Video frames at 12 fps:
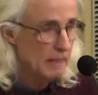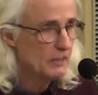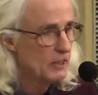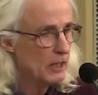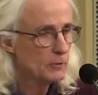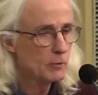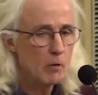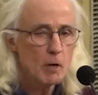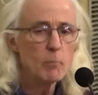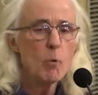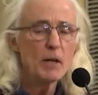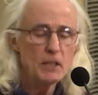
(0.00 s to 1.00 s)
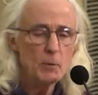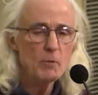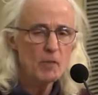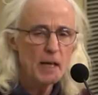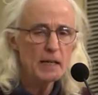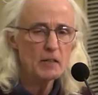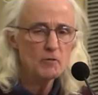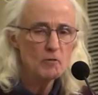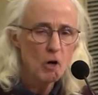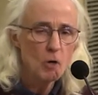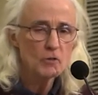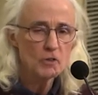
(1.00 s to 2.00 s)
and tell Trump what you think,
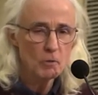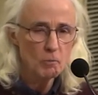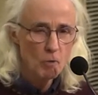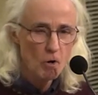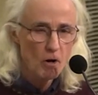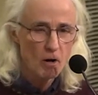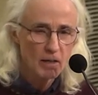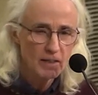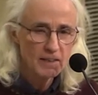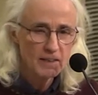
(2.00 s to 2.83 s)
no to war.